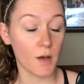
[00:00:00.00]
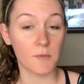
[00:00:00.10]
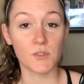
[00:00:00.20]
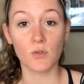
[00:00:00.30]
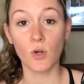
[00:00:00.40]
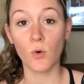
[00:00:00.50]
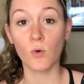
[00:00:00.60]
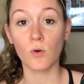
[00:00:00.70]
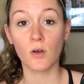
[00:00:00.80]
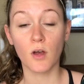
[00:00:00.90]
So
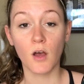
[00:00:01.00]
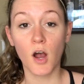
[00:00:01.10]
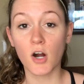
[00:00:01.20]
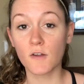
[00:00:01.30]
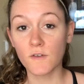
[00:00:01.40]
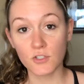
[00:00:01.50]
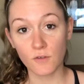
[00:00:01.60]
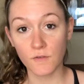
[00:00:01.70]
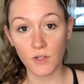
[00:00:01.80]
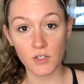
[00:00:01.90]
no
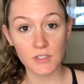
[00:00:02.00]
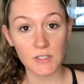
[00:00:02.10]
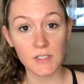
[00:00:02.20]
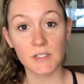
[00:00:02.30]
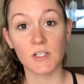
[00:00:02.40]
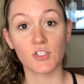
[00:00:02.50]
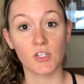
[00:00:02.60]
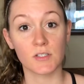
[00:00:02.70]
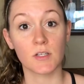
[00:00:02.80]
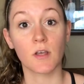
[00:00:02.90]
artificial fillers in this. It's
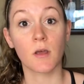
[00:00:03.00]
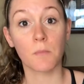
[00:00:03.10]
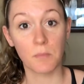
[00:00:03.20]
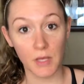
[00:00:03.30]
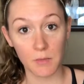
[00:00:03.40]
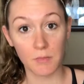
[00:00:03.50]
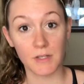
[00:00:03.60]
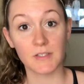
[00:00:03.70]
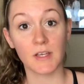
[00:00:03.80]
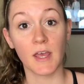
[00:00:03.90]
just
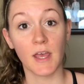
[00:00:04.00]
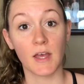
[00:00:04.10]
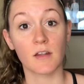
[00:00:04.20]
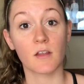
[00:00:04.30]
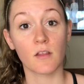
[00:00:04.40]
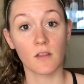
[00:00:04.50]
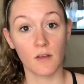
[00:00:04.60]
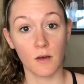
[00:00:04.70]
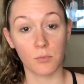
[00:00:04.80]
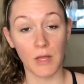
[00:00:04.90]
pigment and
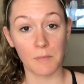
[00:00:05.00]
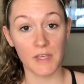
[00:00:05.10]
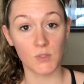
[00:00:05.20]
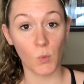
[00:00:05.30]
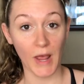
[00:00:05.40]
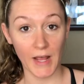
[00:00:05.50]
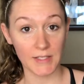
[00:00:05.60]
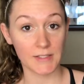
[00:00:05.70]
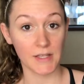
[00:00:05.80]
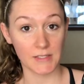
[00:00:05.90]
the plant-based
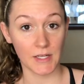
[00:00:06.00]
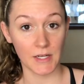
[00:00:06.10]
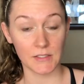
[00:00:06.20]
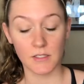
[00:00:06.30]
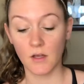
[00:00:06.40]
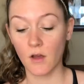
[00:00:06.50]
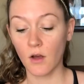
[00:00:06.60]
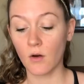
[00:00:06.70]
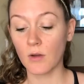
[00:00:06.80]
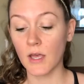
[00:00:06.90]
wax that's in it.
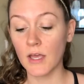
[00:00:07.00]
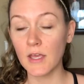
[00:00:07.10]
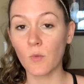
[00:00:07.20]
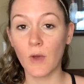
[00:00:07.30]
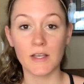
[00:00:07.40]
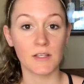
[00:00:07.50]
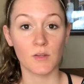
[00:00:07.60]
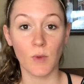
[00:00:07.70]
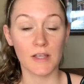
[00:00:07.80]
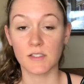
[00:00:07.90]
Okay, and
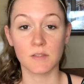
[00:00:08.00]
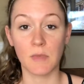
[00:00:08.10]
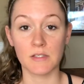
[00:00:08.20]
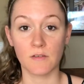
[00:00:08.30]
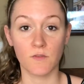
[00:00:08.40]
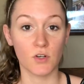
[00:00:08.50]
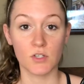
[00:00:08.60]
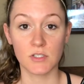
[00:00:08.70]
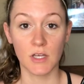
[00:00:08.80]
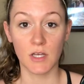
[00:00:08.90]
the wax is amazing for
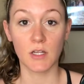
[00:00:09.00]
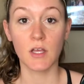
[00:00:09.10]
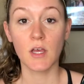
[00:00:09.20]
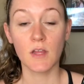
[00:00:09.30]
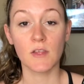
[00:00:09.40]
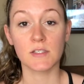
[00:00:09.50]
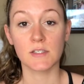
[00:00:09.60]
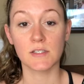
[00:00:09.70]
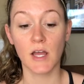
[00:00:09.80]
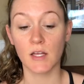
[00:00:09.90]
your skin. This
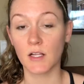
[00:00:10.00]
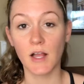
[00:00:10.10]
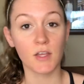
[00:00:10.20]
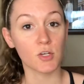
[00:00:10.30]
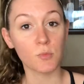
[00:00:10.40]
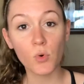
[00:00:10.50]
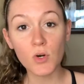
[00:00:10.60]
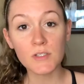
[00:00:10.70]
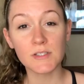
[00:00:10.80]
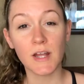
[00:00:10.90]
is not gonna clog your
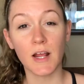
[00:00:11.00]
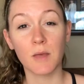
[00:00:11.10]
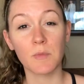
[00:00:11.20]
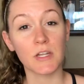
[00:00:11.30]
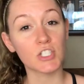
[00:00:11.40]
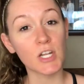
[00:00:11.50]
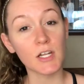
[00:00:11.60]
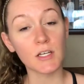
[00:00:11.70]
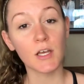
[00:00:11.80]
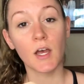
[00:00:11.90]
pores, it's
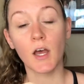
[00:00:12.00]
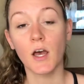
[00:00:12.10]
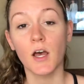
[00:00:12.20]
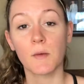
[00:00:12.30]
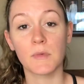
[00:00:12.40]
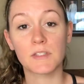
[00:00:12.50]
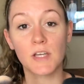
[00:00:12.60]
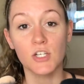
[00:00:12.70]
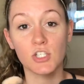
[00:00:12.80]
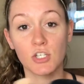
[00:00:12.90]
non-comedogenic. It's
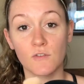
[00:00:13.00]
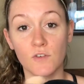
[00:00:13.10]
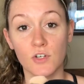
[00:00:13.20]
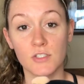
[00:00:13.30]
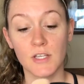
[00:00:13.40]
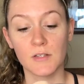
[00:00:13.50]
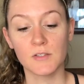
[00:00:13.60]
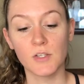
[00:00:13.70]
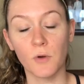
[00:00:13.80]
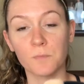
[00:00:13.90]
actually good for your skin.
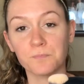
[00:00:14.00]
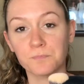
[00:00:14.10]
So,